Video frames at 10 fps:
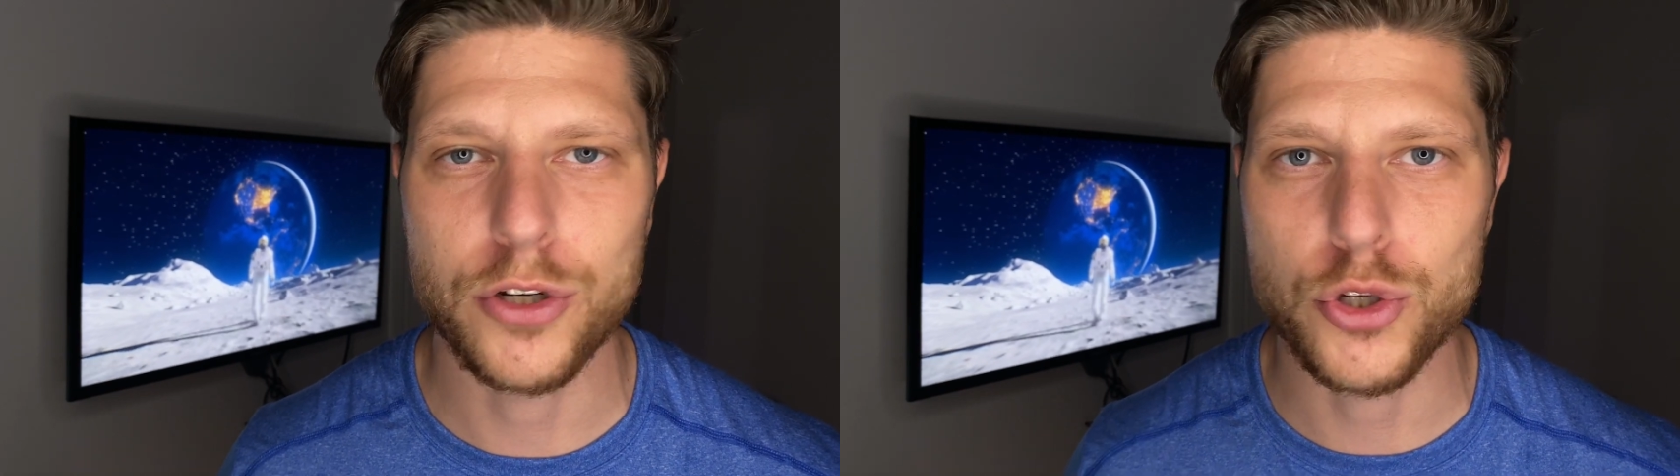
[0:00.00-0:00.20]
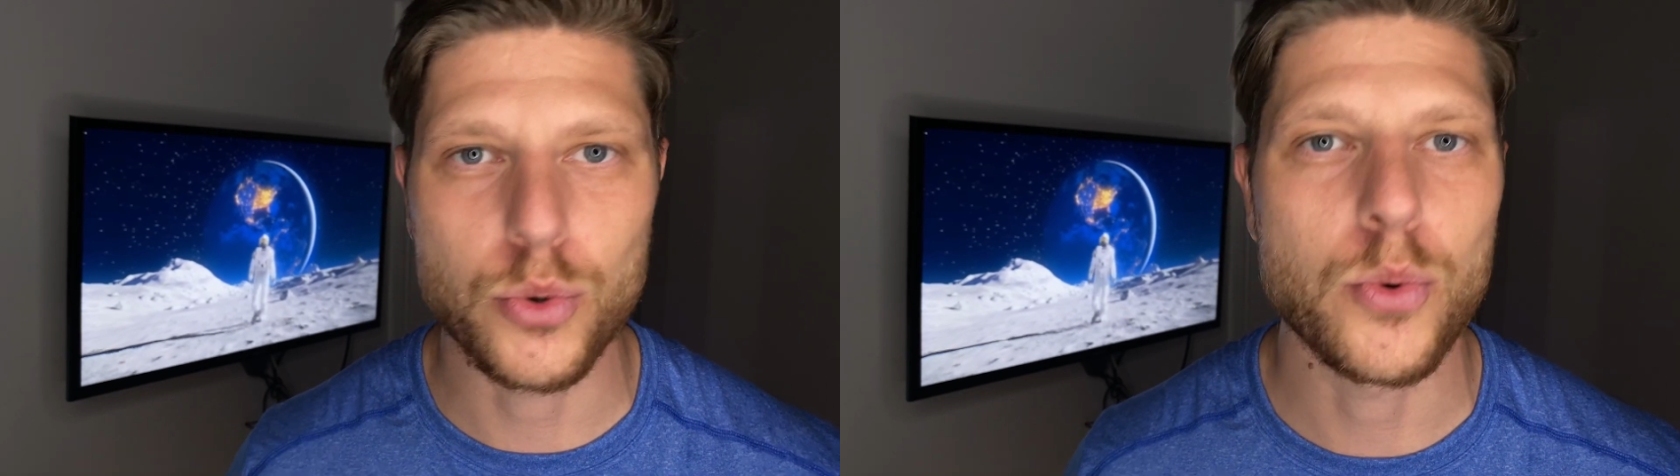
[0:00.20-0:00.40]

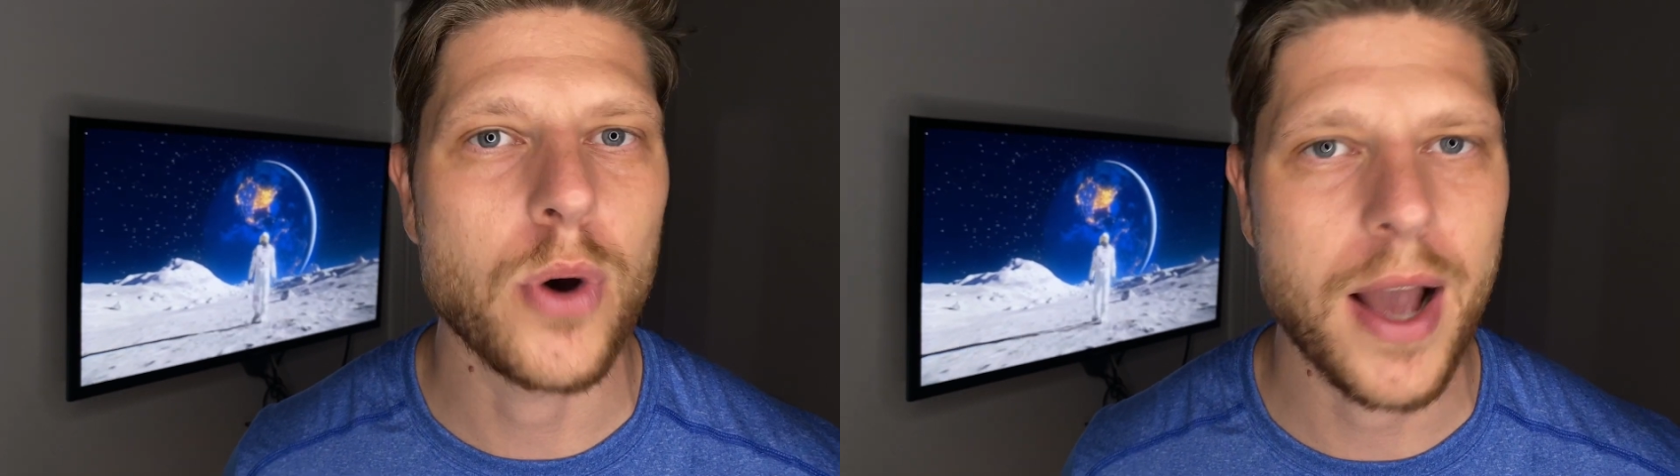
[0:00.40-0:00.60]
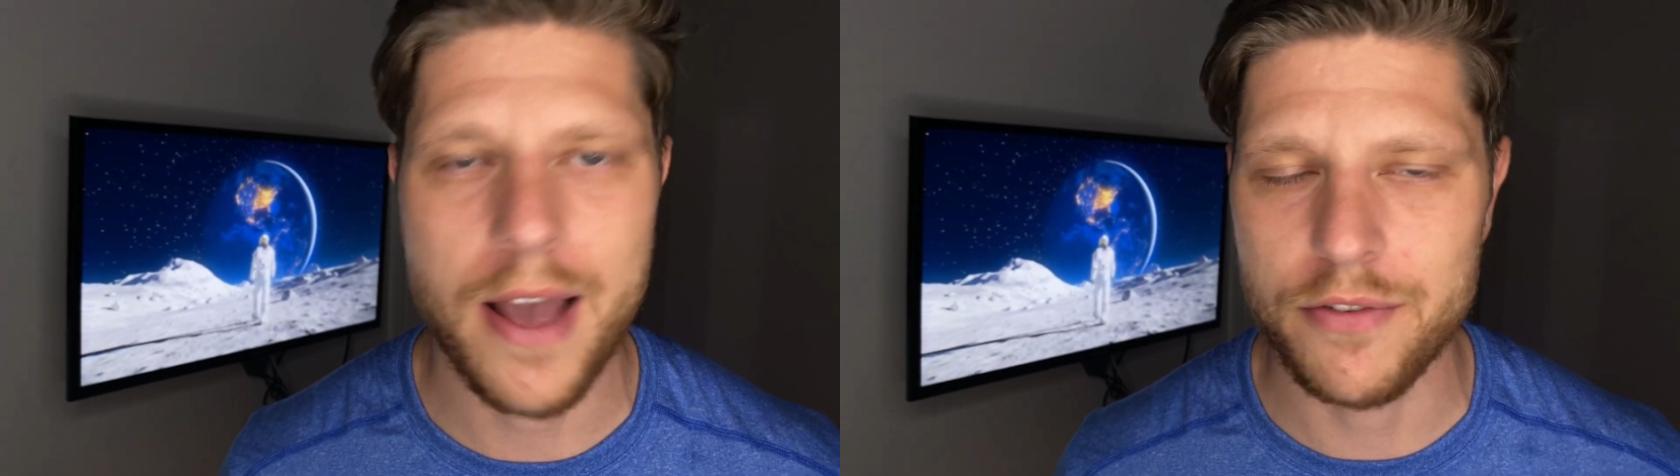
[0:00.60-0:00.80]
do
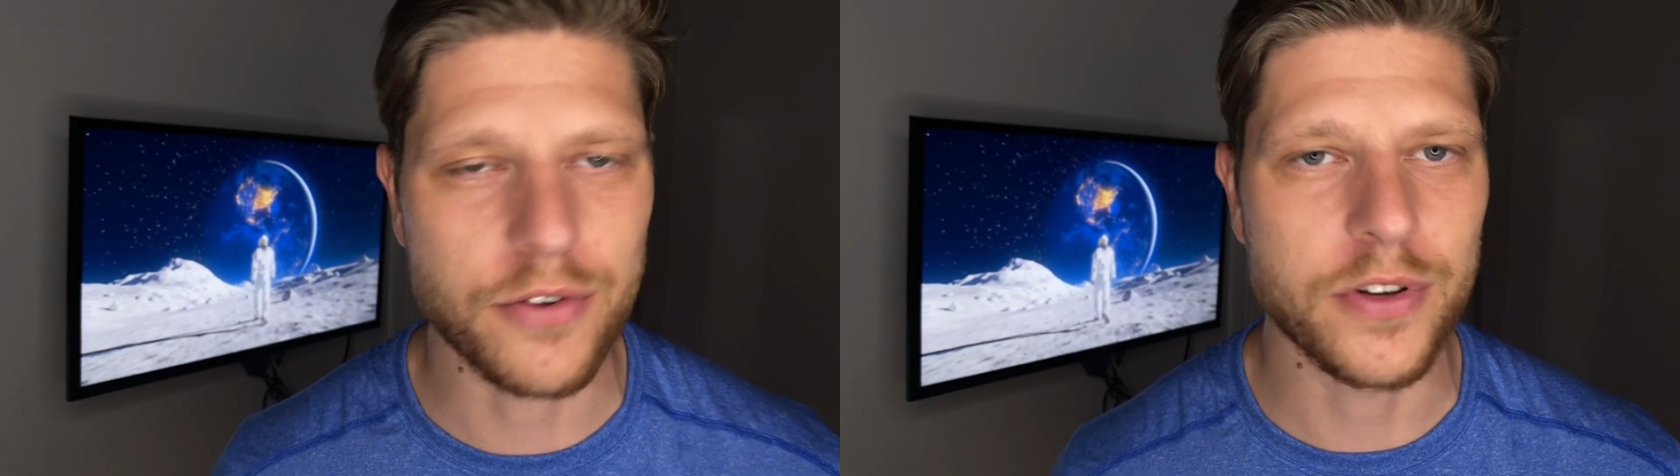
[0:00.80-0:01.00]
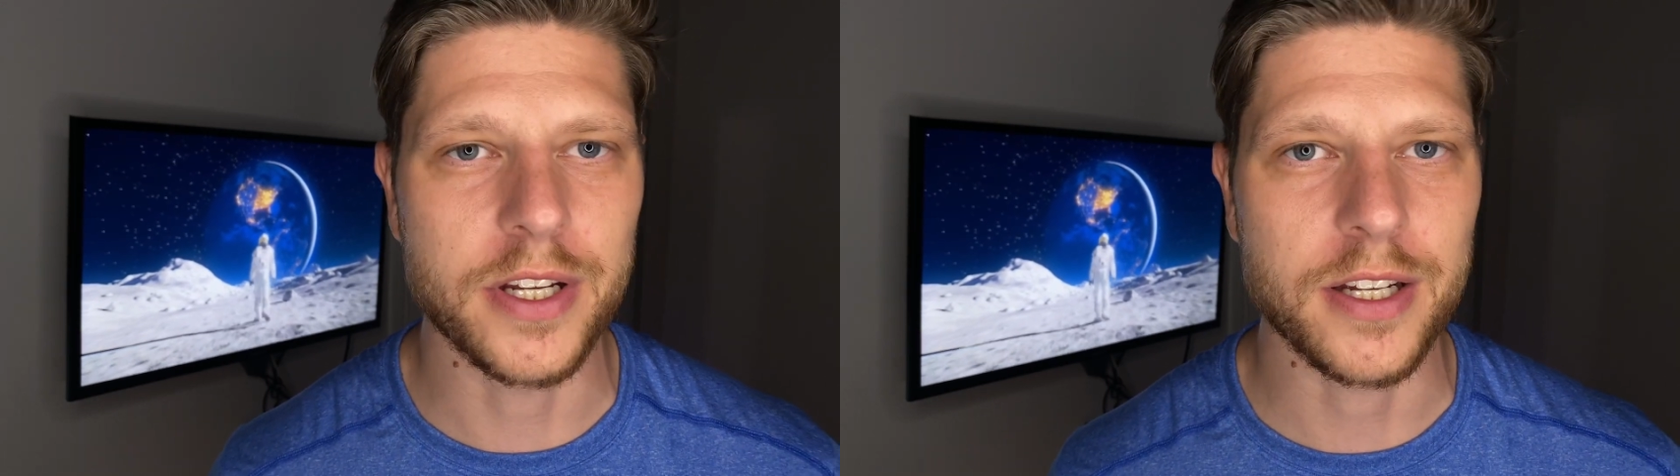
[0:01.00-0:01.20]

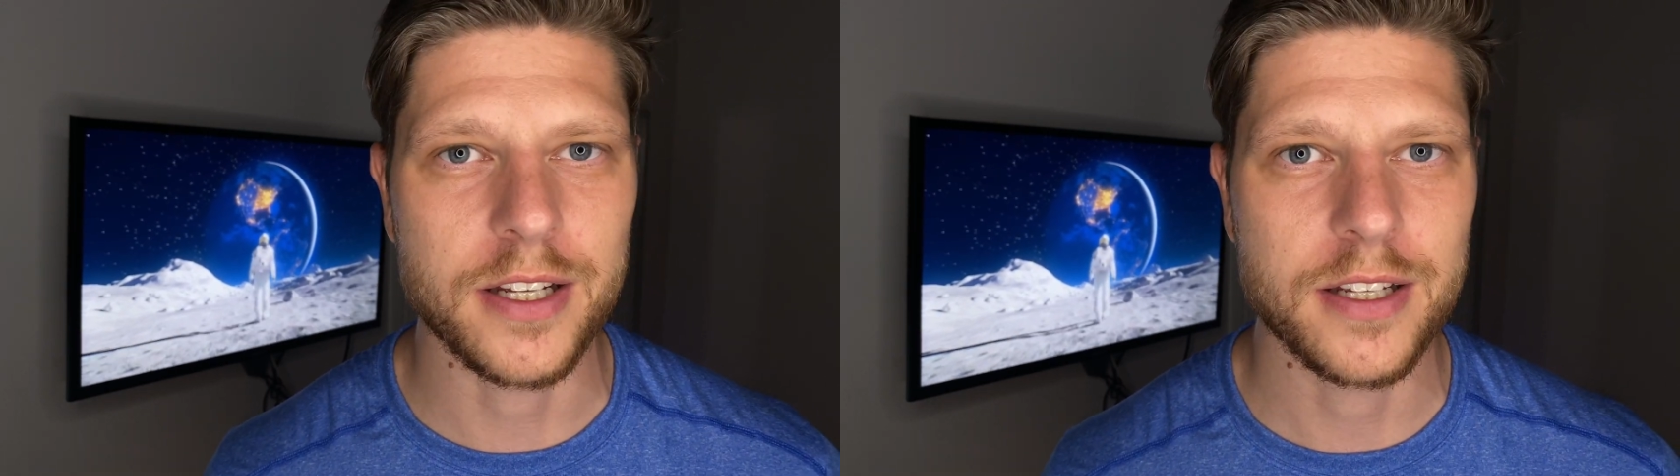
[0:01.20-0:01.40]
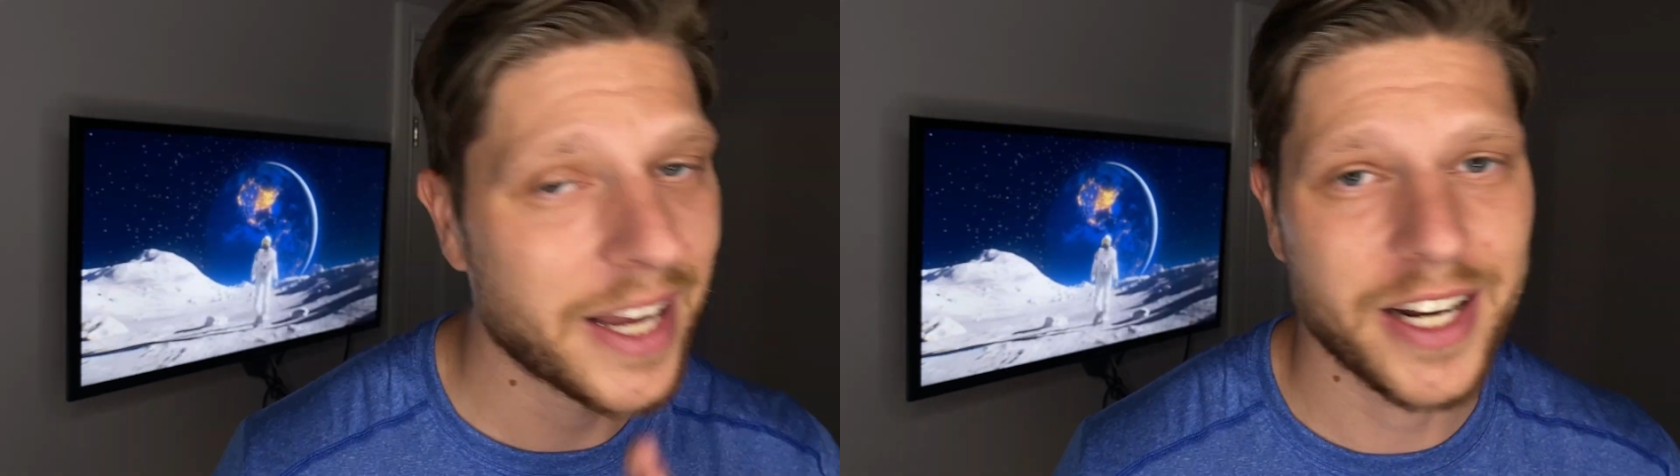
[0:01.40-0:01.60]
everything. And